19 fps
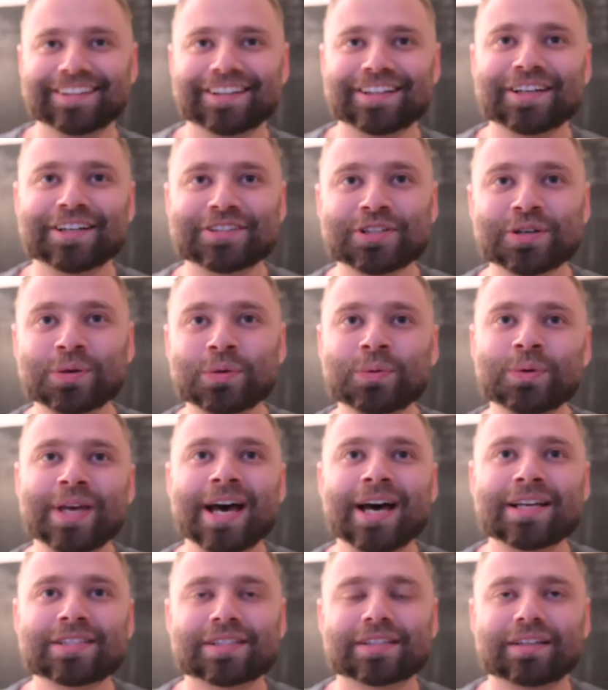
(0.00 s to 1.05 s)
All right, so when we
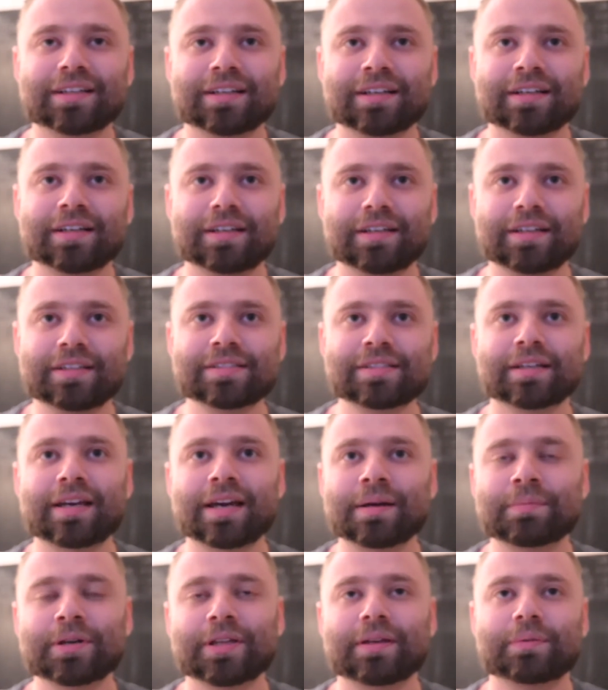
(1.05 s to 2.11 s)
ask, is the
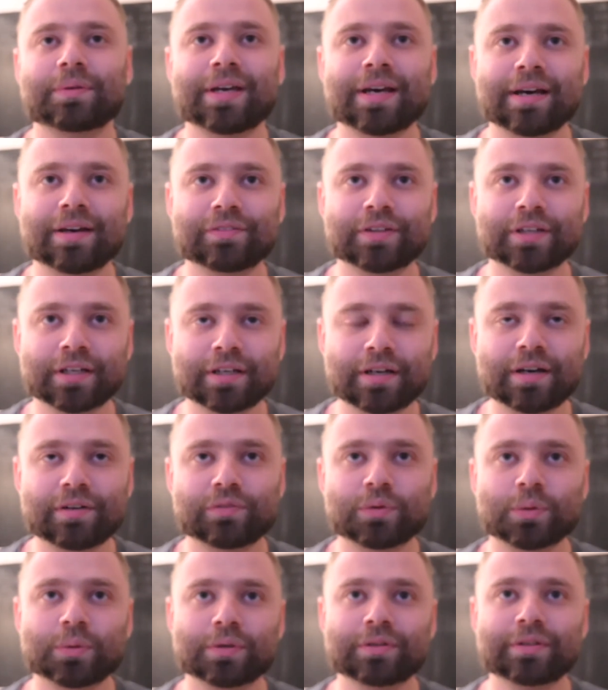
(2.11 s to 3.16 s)
camera that we have good
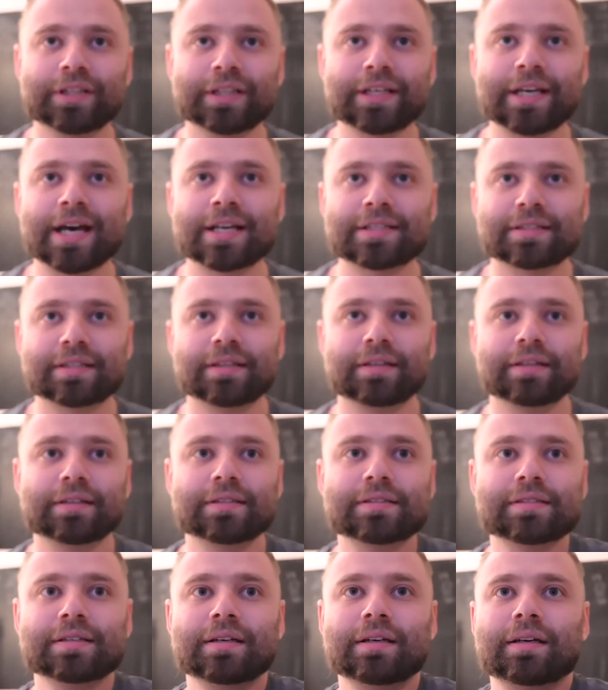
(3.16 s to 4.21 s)
enough? What we're really asking
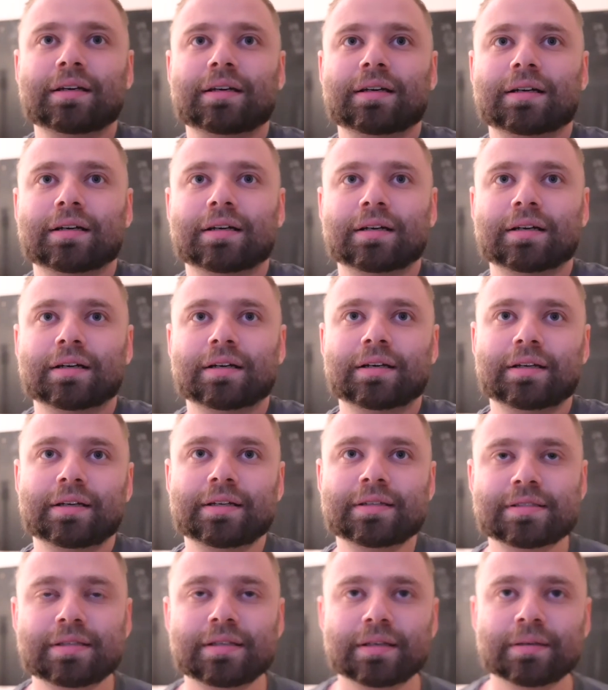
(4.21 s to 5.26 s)
is
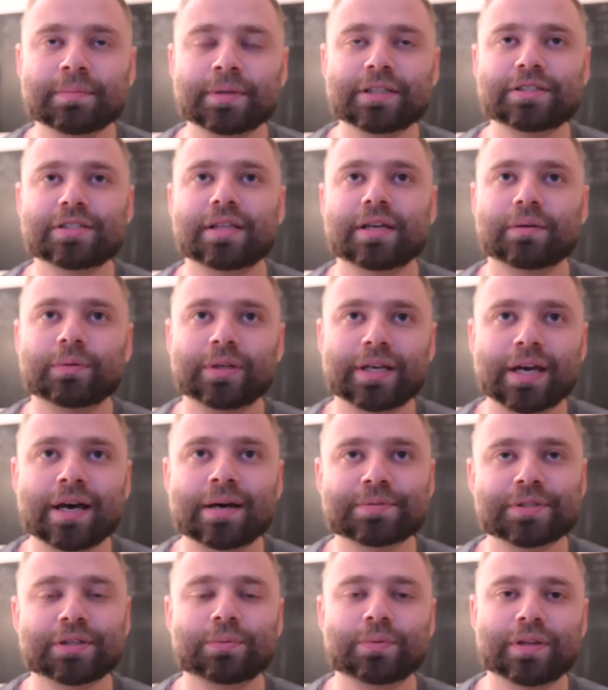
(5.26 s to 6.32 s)
the image that we
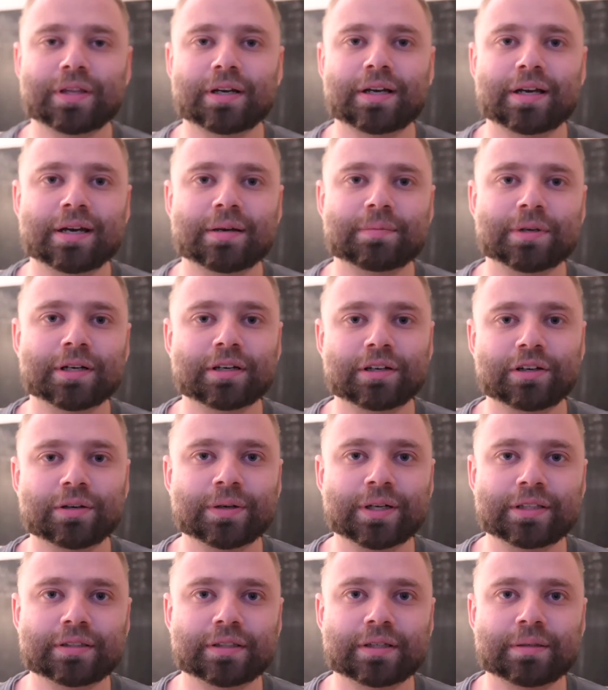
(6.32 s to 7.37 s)
captured with our camera
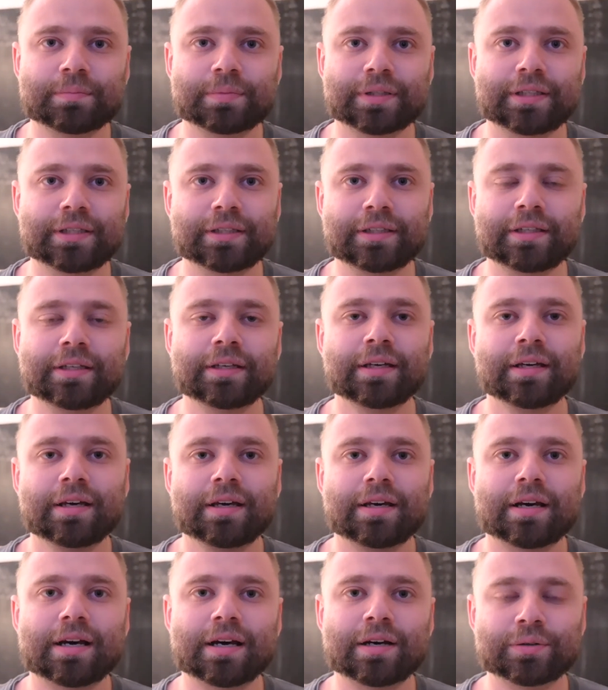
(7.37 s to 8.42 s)
going to completely
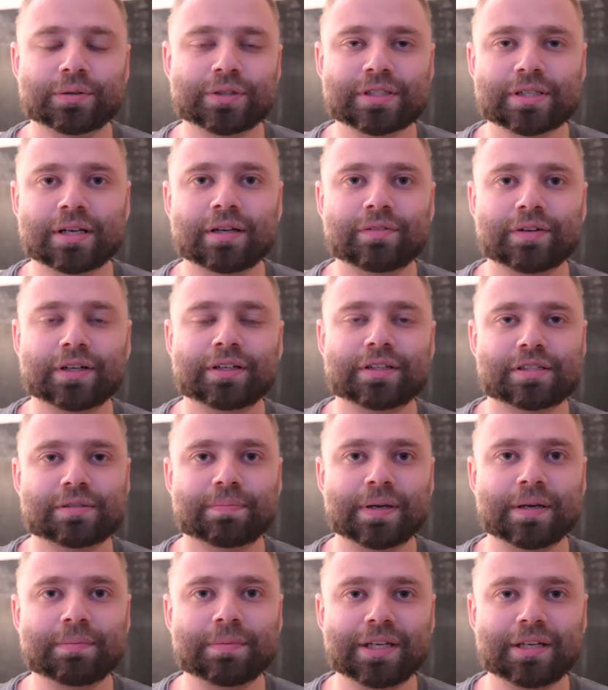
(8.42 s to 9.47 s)
outresolve our
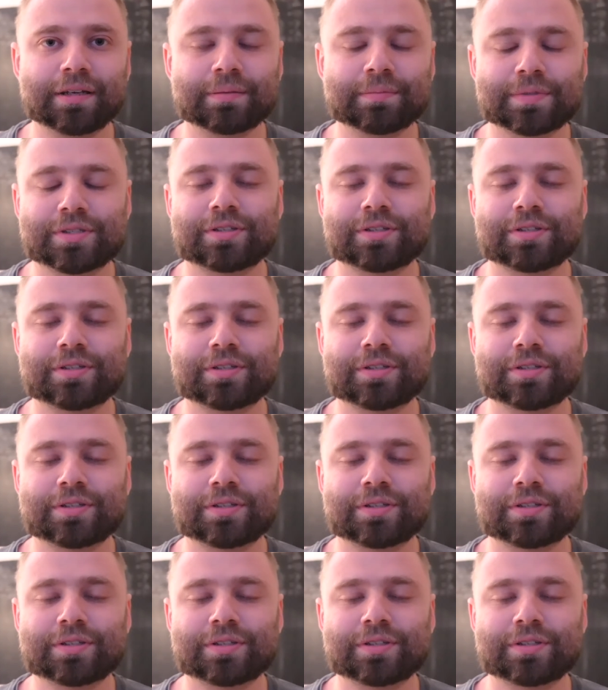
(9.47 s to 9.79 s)
display medium?